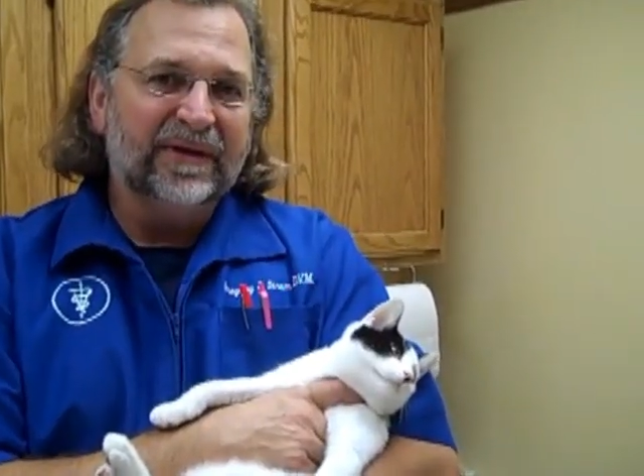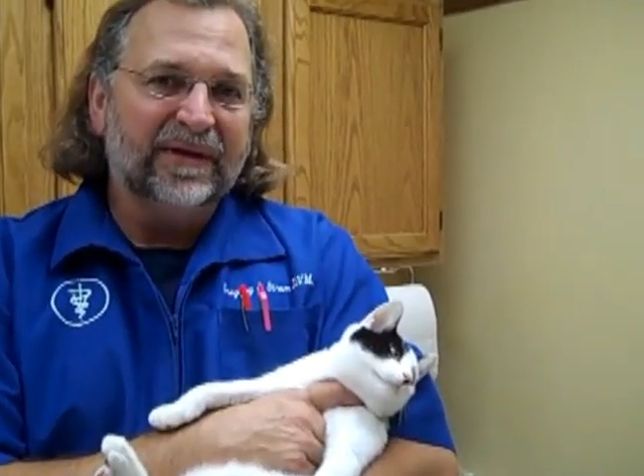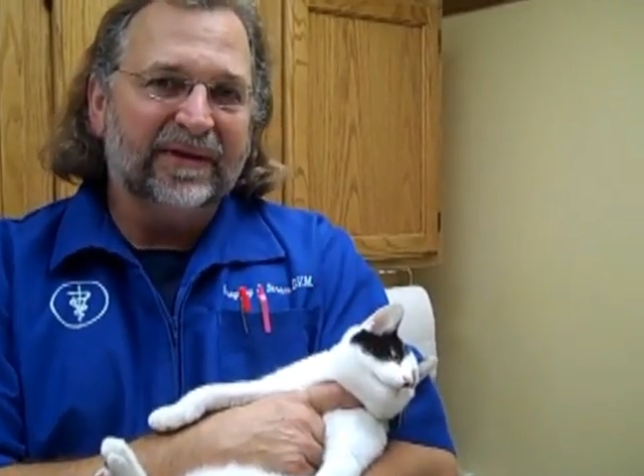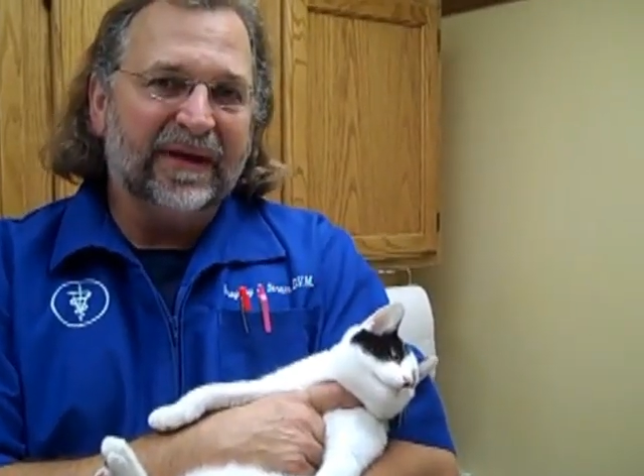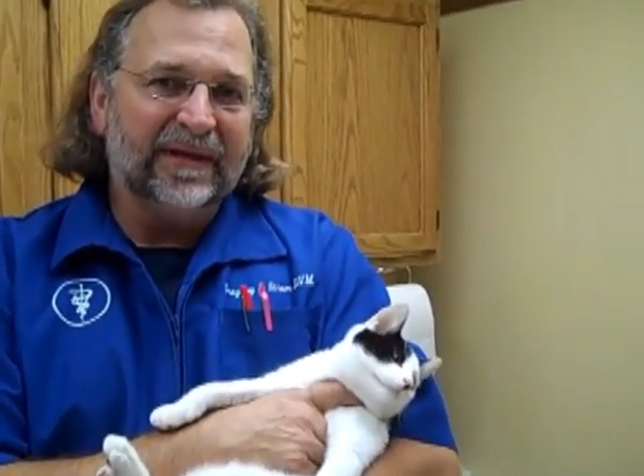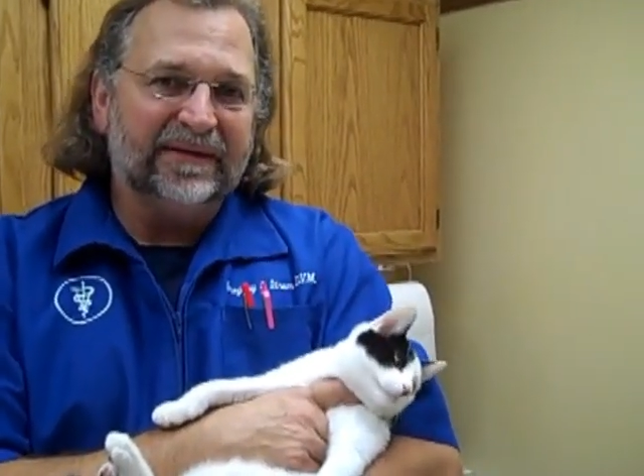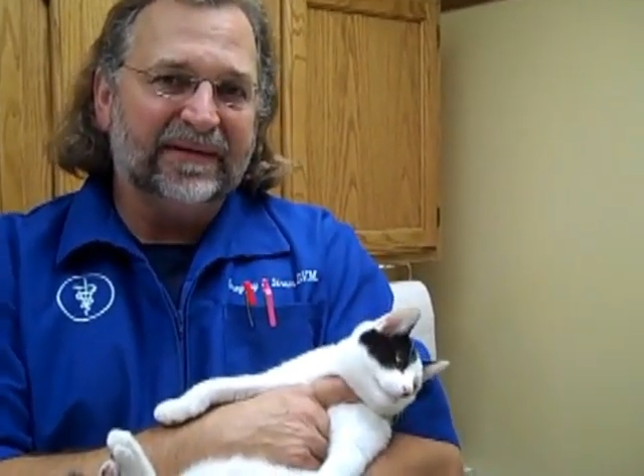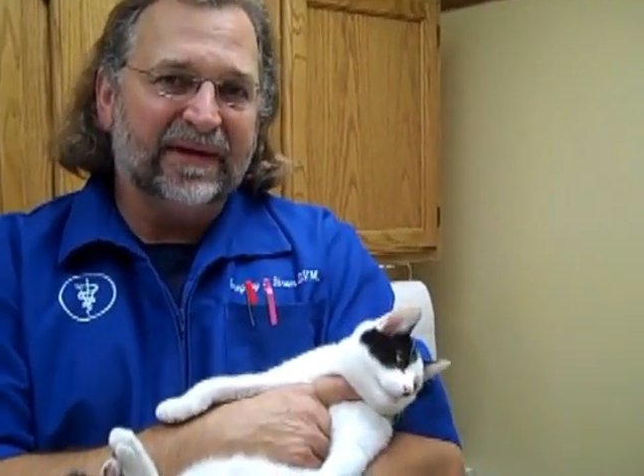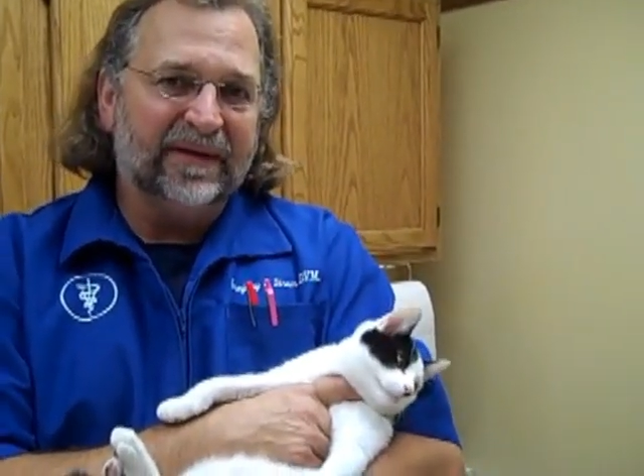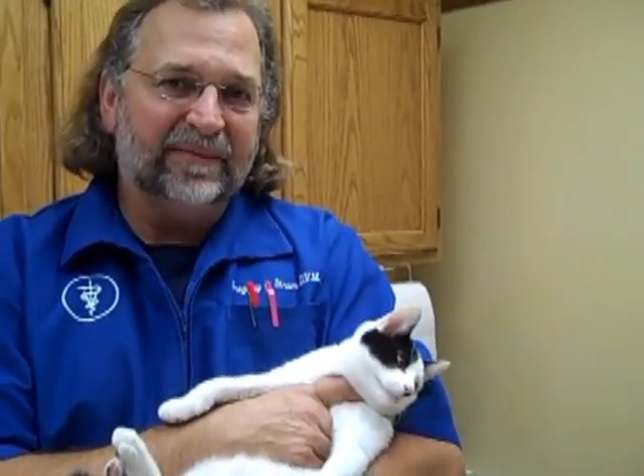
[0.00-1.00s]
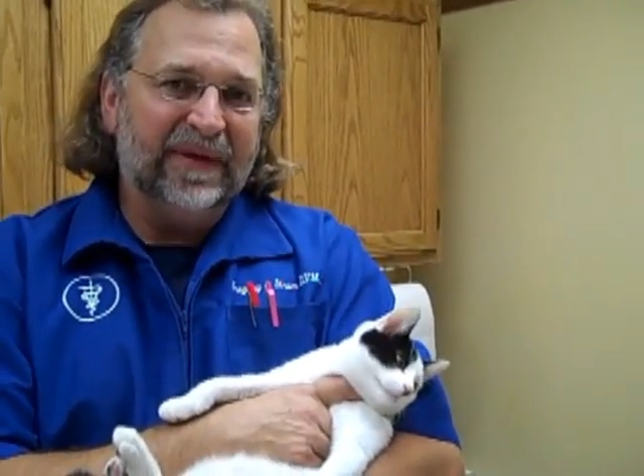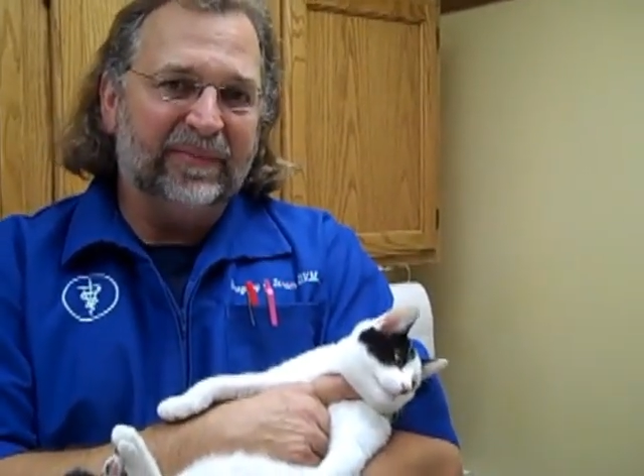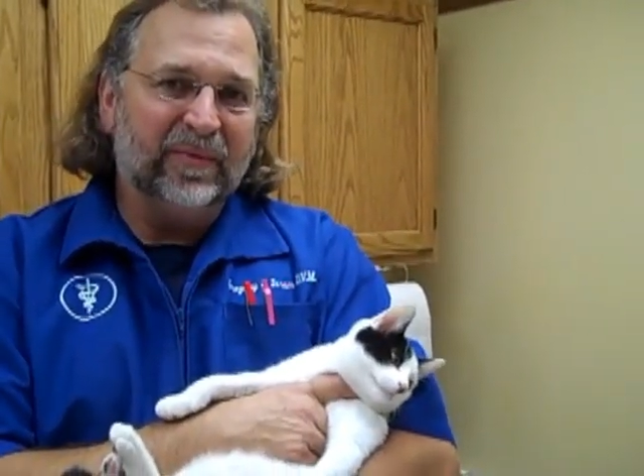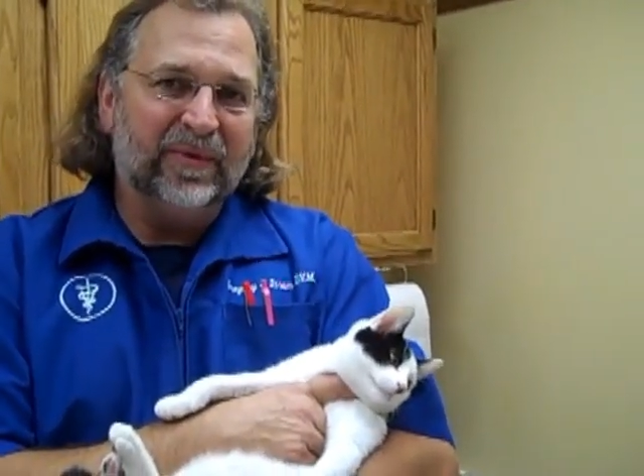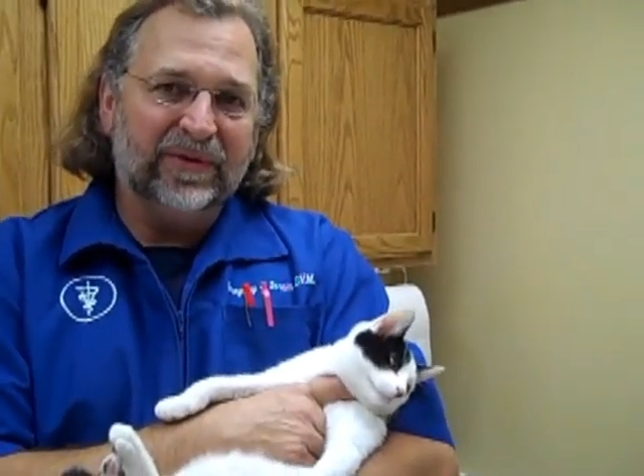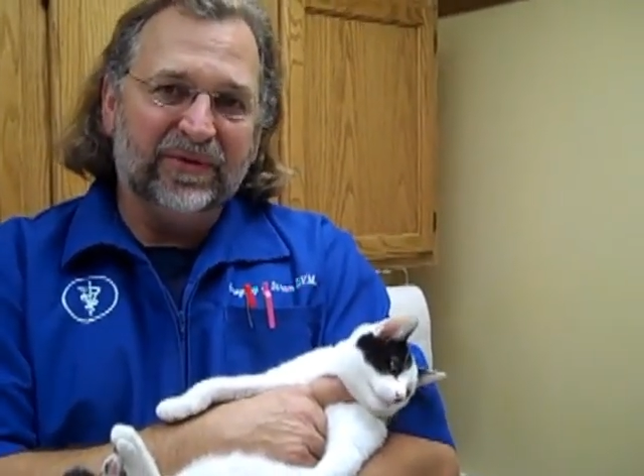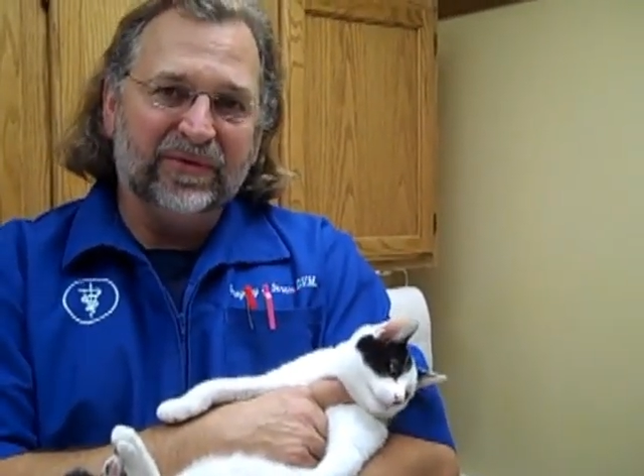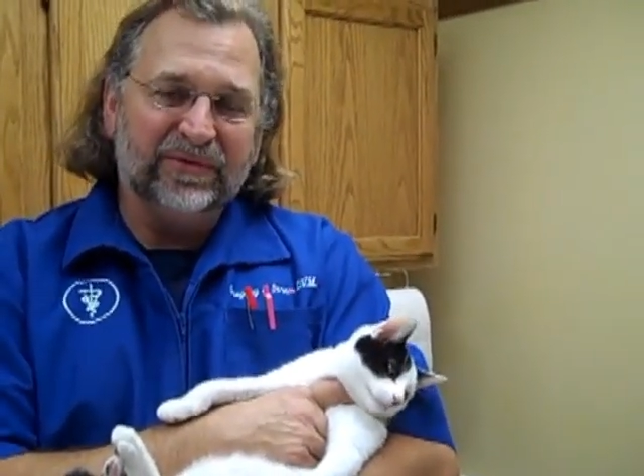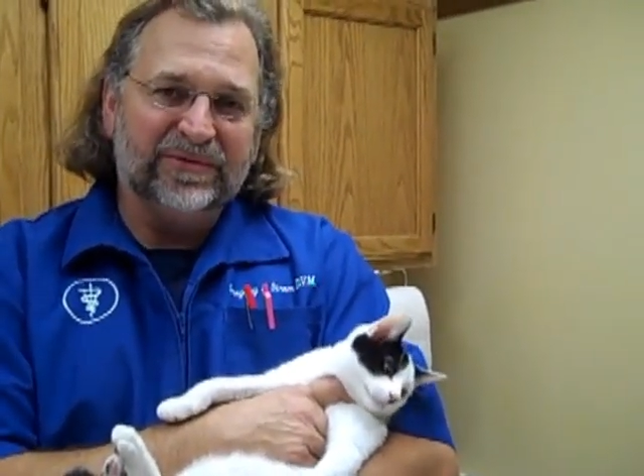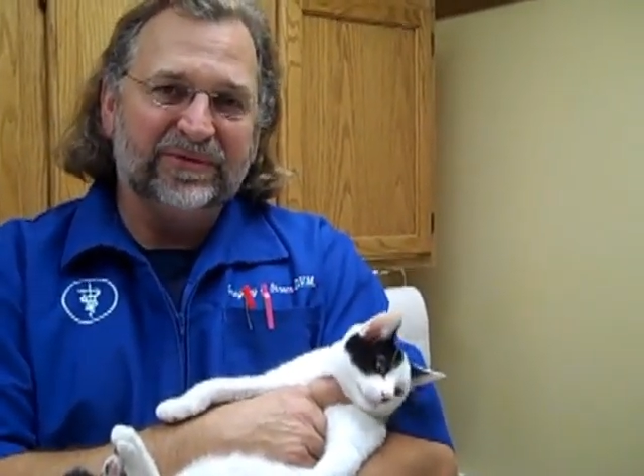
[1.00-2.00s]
that people will use